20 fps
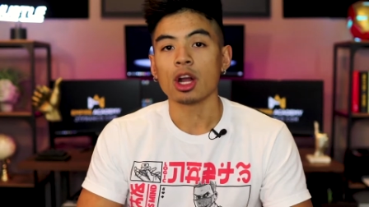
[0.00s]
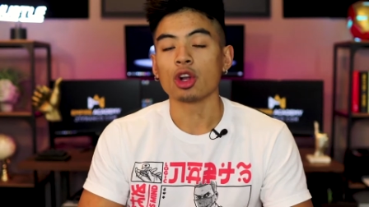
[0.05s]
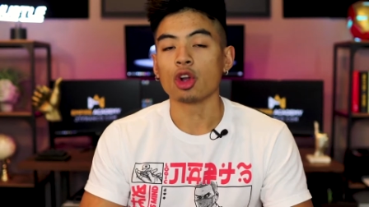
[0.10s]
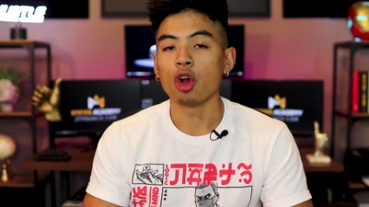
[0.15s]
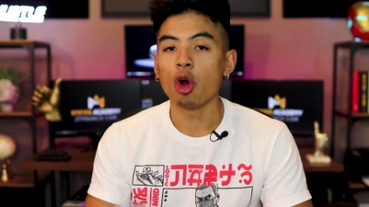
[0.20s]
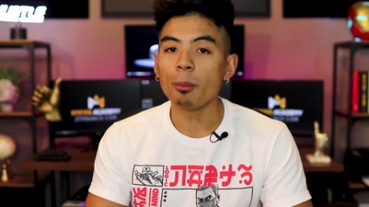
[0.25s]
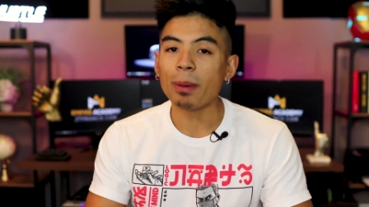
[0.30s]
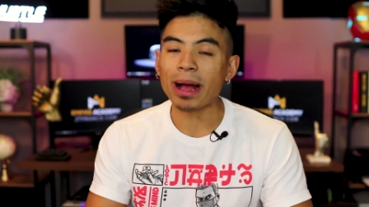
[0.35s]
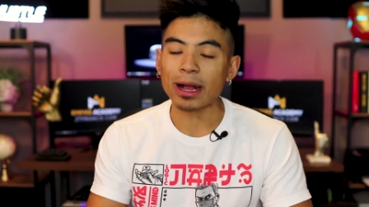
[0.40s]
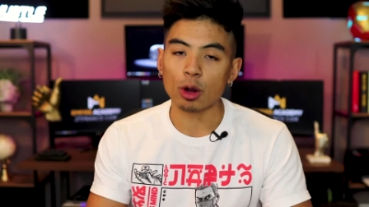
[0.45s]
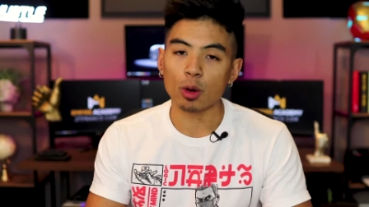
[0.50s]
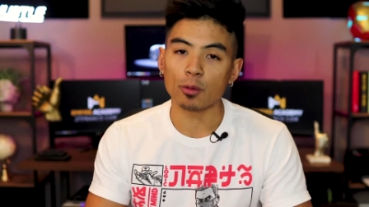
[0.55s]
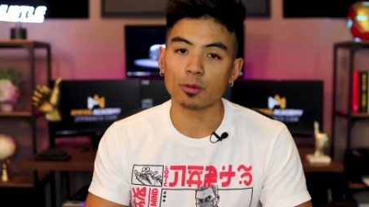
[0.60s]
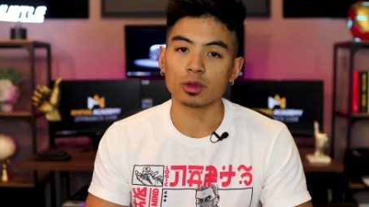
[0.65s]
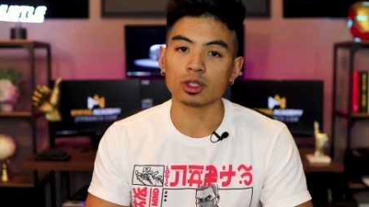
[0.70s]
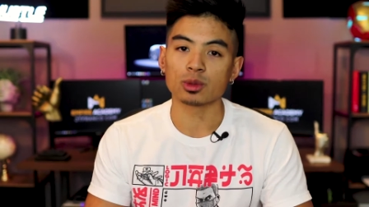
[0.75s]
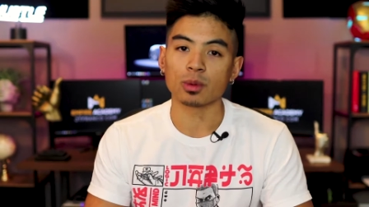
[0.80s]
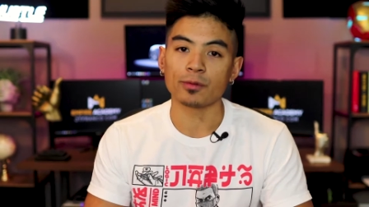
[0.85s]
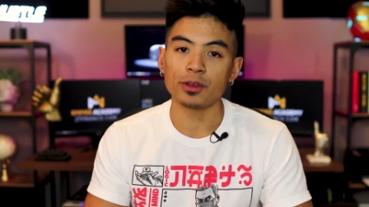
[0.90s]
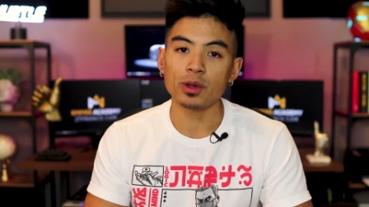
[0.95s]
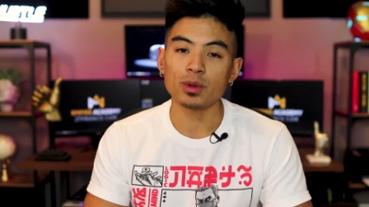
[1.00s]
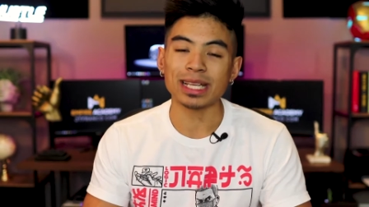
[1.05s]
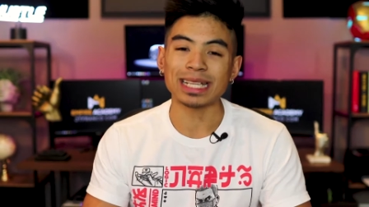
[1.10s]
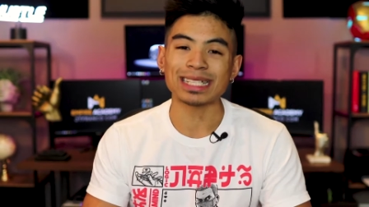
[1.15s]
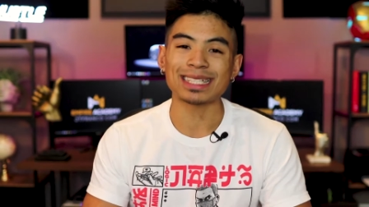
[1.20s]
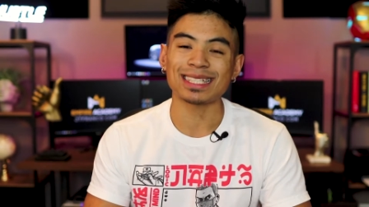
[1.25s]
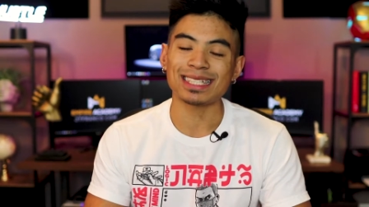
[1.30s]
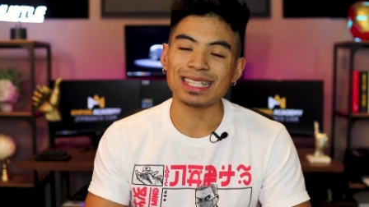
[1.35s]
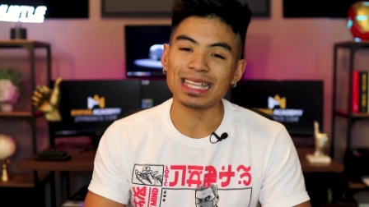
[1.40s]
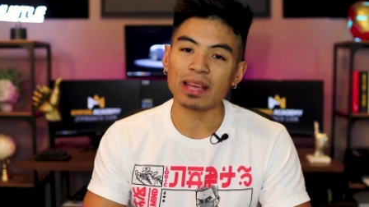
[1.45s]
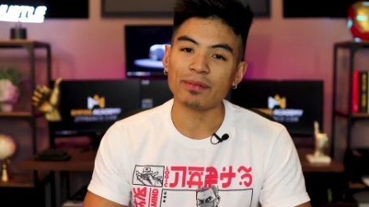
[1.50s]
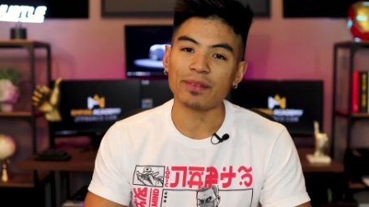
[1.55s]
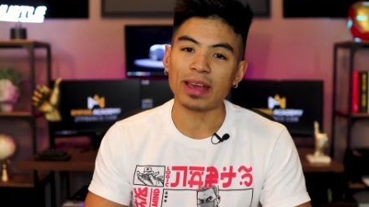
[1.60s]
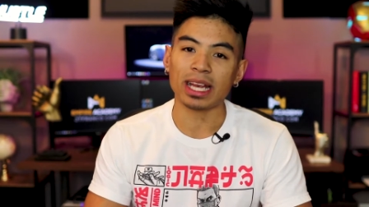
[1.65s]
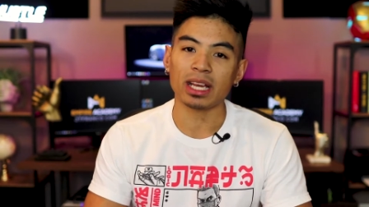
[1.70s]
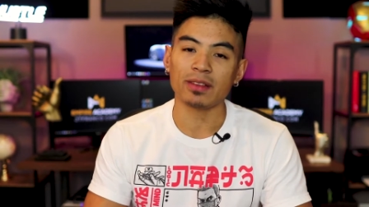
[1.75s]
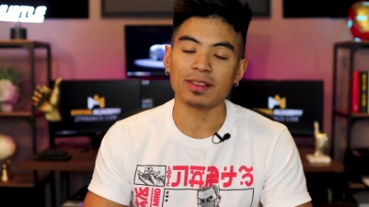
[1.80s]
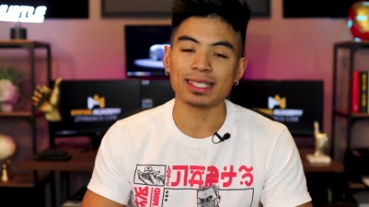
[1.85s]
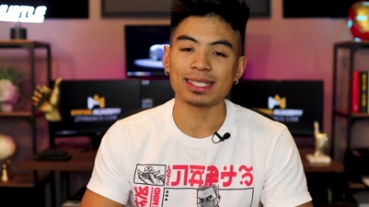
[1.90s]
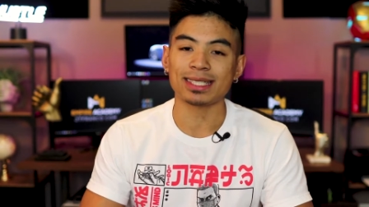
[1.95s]
go back over those reviews and see if
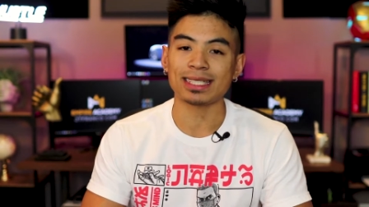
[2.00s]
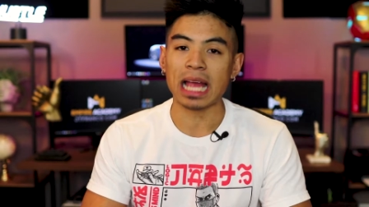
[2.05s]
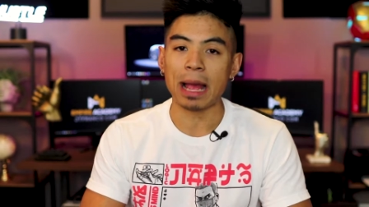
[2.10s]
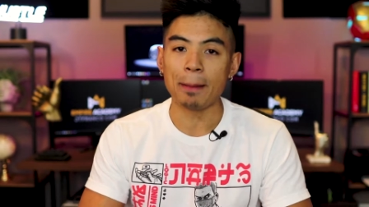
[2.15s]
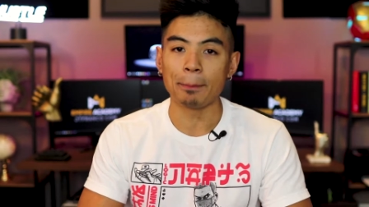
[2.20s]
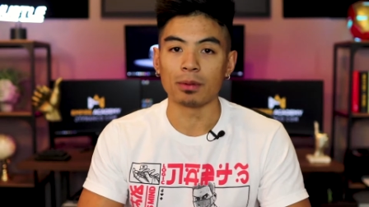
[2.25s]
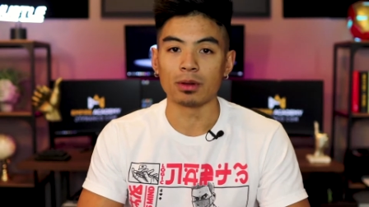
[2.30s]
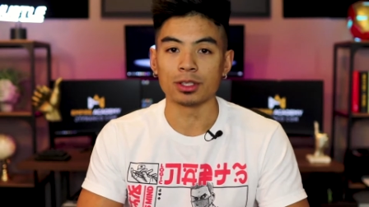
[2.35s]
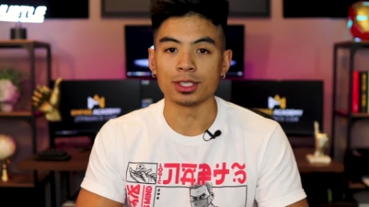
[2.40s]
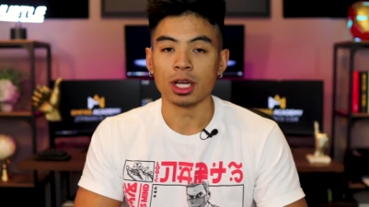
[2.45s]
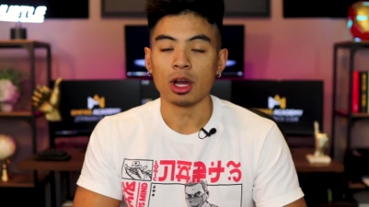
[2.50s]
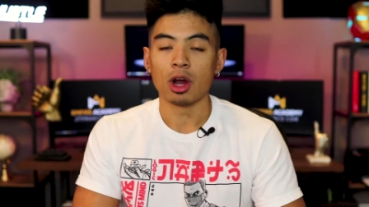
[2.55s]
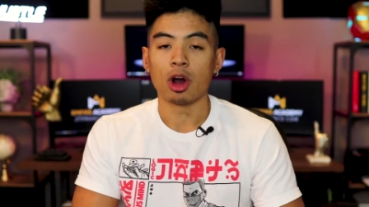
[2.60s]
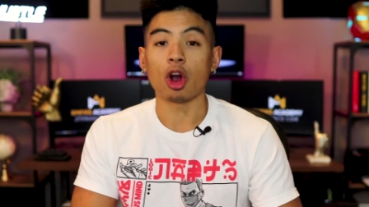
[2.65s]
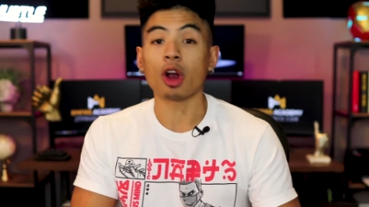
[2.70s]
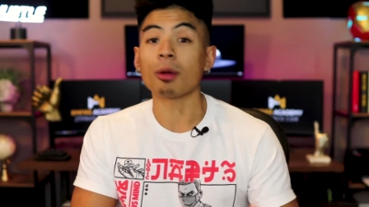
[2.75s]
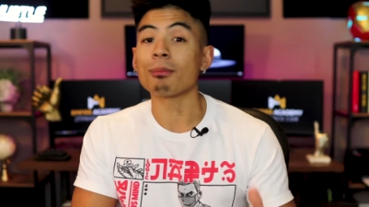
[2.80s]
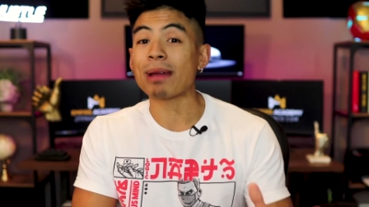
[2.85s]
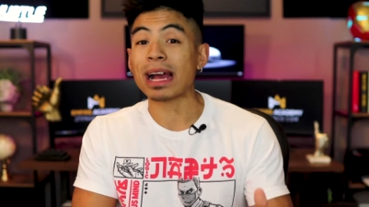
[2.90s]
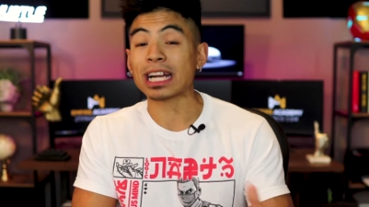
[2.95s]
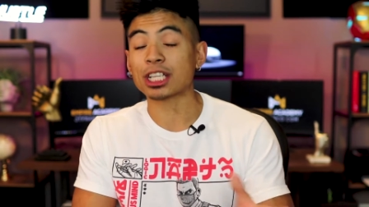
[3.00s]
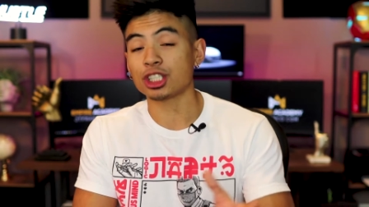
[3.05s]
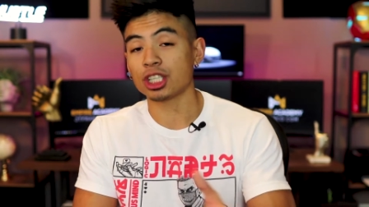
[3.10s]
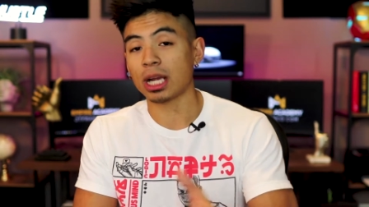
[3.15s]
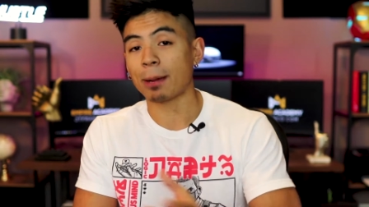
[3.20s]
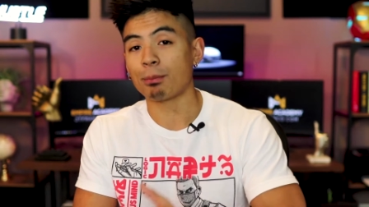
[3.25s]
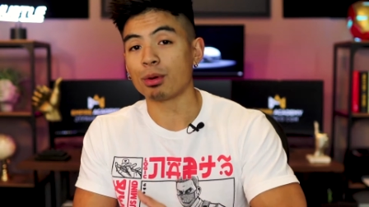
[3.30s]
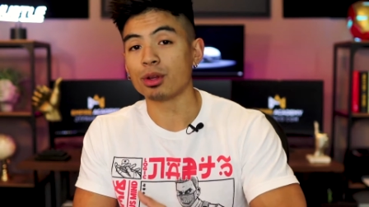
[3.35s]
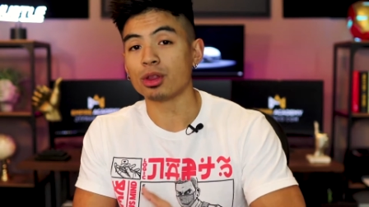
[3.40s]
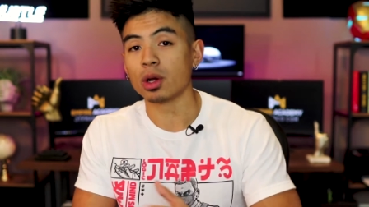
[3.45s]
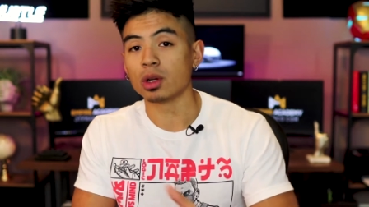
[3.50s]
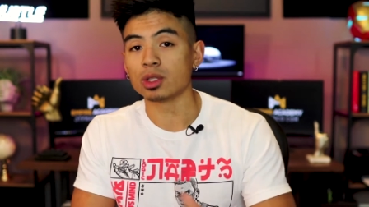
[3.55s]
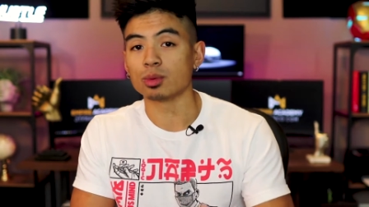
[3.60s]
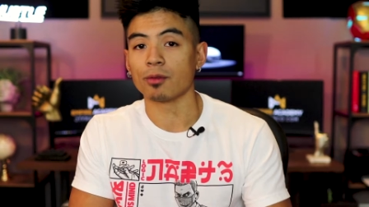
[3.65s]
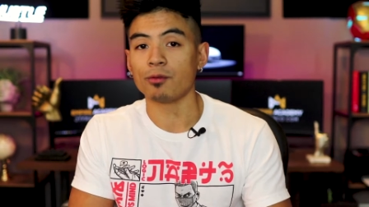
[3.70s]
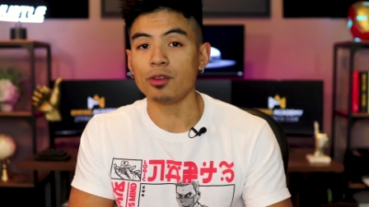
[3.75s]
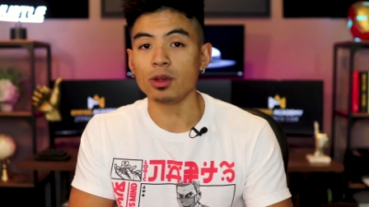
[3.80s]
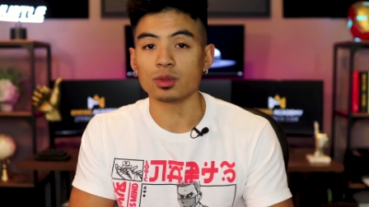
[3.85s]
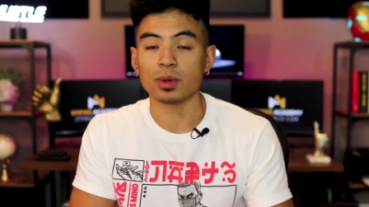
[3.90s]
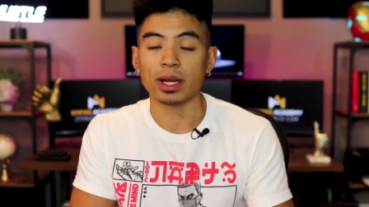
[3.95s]
any of these samples are matching up with those
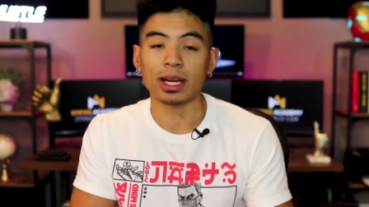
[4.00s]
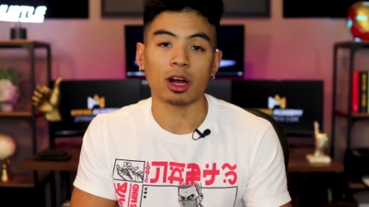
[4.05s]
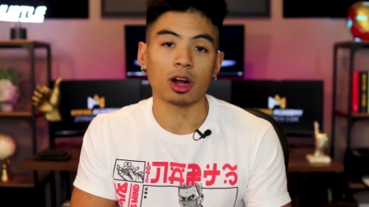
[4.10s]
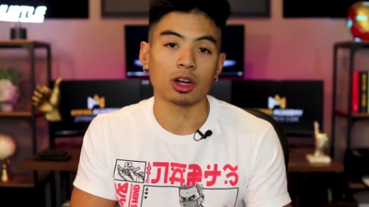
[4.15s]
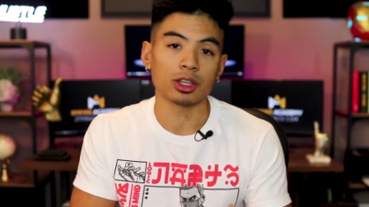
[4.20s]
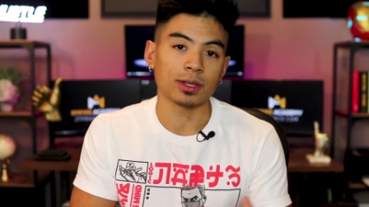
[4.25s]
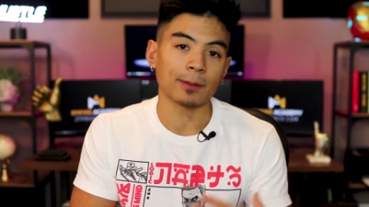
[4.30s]
reviews, right?